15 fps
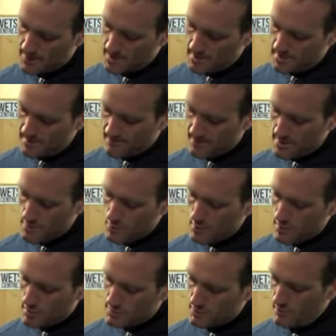definitely
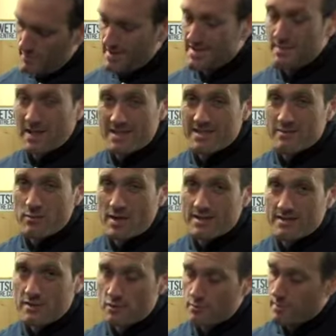sort of expensive
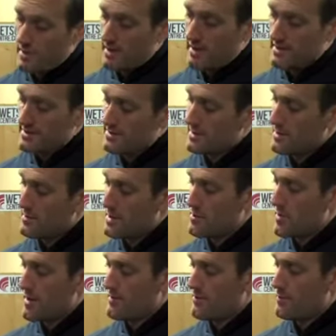wetsuit, but it's going to be
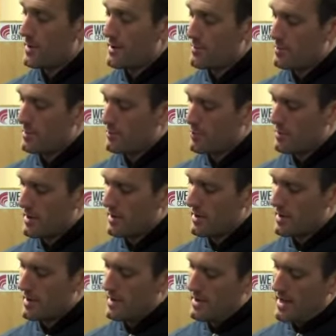great for people that want to
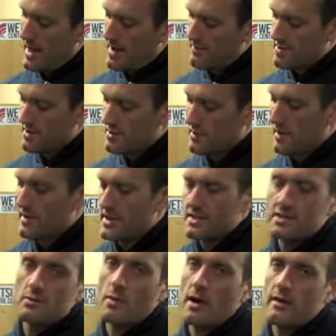have a suit like this to
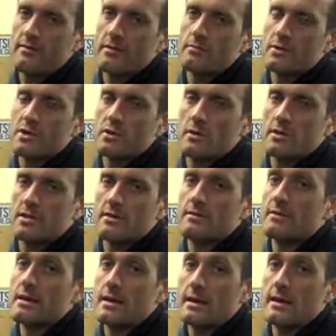wear for the majority of
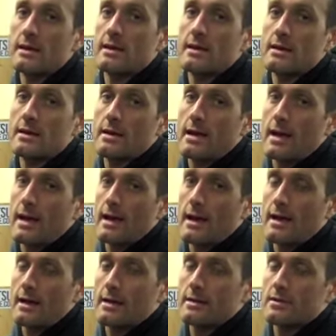the year
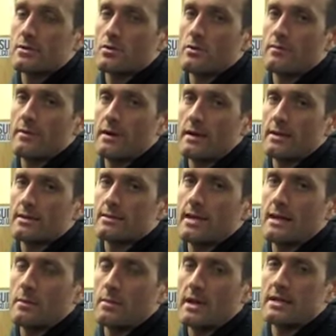and sort of take the
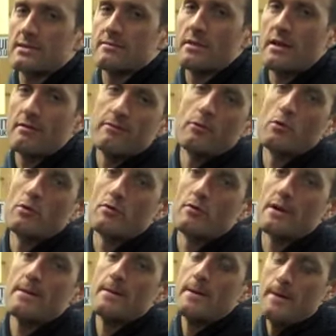place of their 4-3.
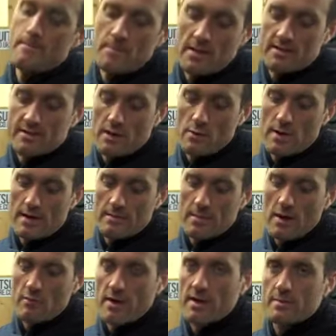So a
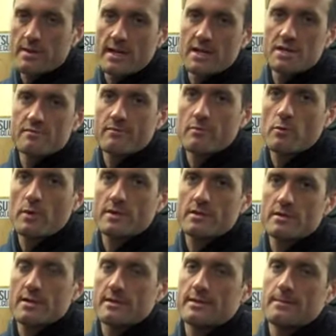recommendation from the Wetsuit
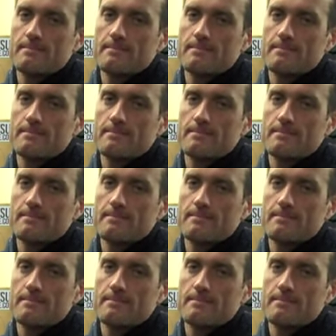Centre.